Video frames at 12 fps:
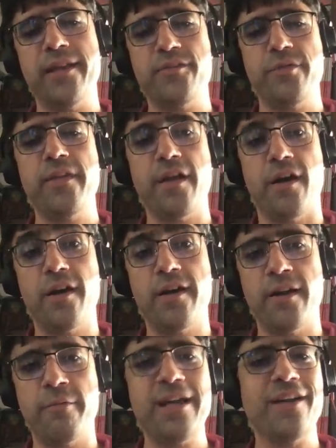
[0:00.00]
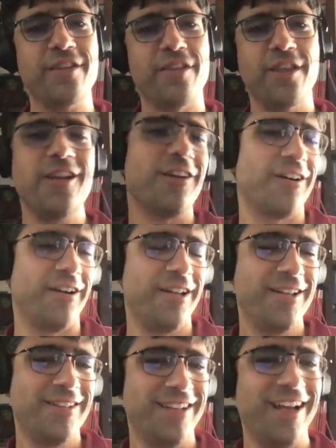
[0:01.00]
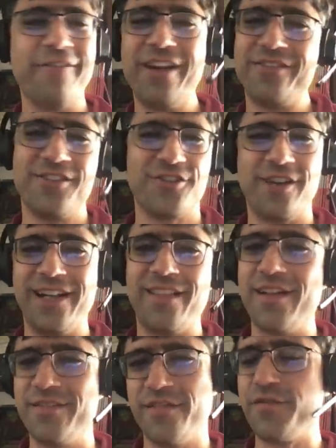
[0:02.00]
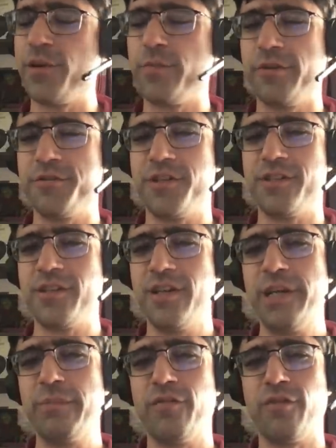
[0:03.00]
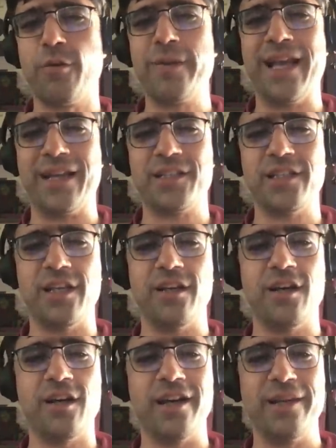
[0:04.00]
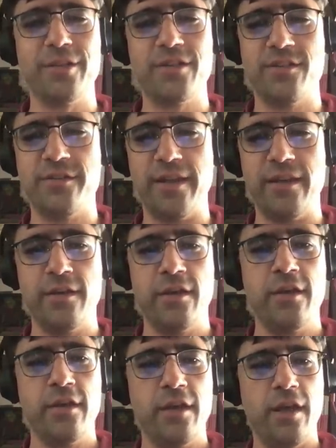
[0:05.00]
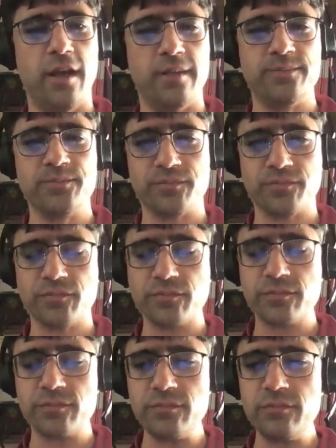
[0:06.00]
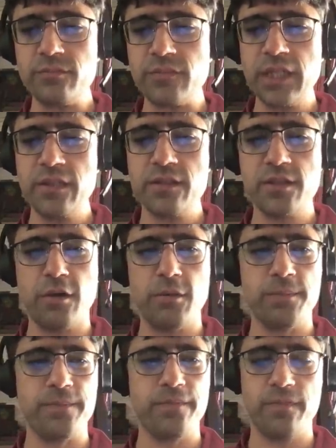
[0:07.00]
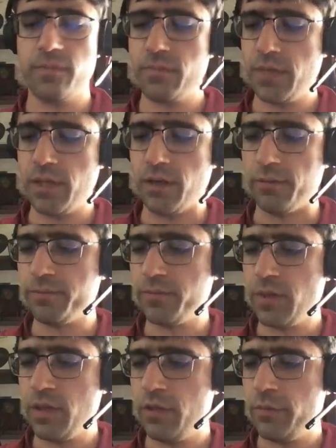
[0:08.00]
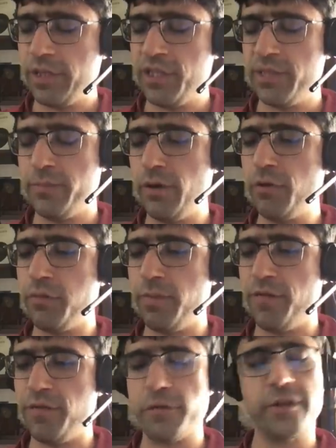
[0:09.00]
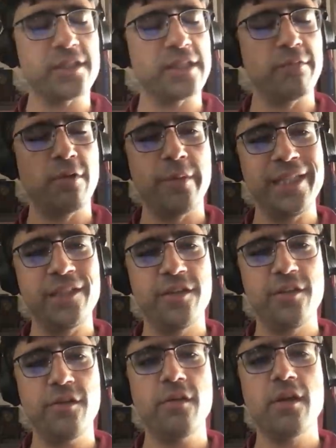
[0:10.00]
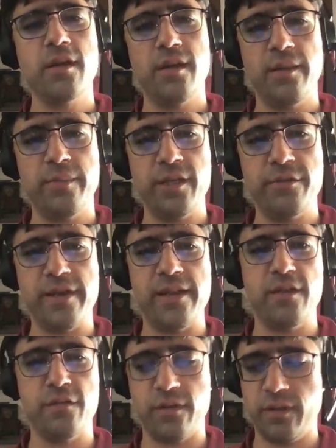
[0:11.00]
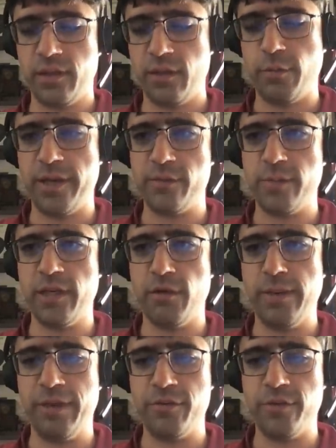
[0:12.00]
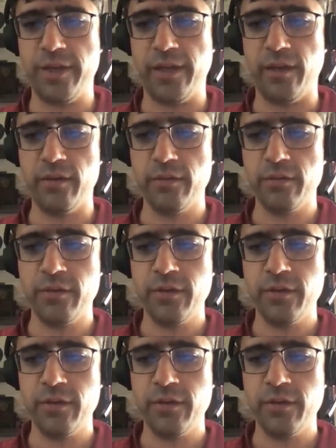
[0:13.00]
And it's really hard, and we have to think hard, and we have to try a lot of different approaches before we actually are able to do it. Um, so, you know, we need to both be focused on what we need to do and be creative in the ways we go about doing it.